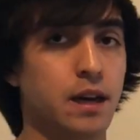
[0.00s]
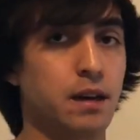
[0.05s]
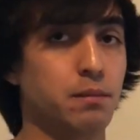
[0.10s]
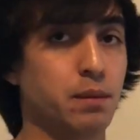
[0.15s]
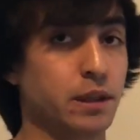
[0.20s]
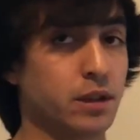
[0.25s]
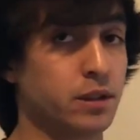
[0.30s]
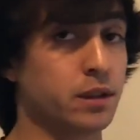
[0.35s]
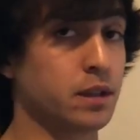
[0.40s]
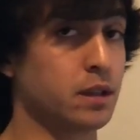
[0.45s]

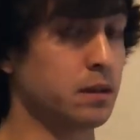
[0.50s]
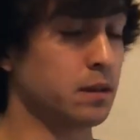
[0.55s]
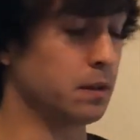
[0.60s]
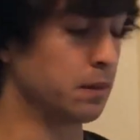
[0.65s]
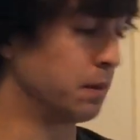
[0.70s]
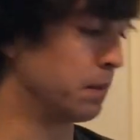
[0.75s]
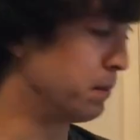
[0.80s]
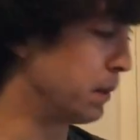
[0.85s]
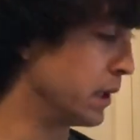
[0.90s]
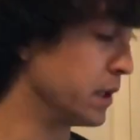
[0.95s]
But there's going to be
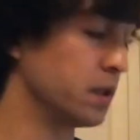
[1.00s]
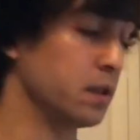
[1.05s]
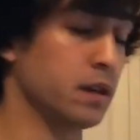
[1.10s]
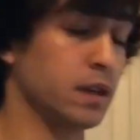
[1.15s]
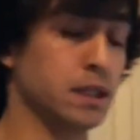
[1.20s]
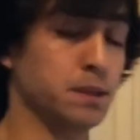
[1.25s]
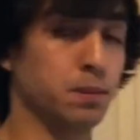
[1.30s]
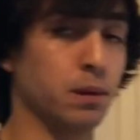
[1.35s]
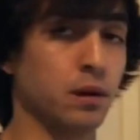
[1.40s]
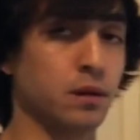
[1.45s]
a bunch of
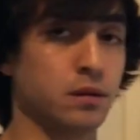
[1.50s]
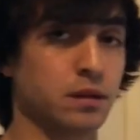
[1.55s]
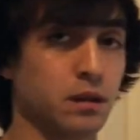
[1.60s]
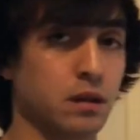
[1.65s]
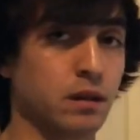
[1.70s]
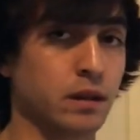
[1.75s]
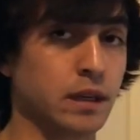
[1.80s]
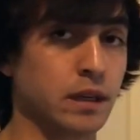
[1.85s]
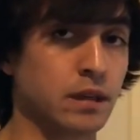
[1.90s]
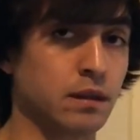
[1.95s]
nice parts
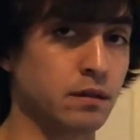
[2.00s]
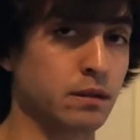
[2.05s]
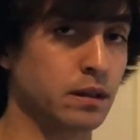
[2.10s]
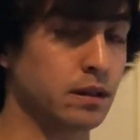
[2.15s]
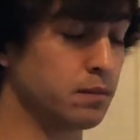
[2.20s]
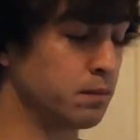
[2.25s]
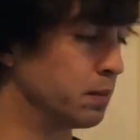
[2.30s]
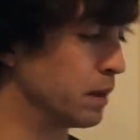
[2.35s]
going into it.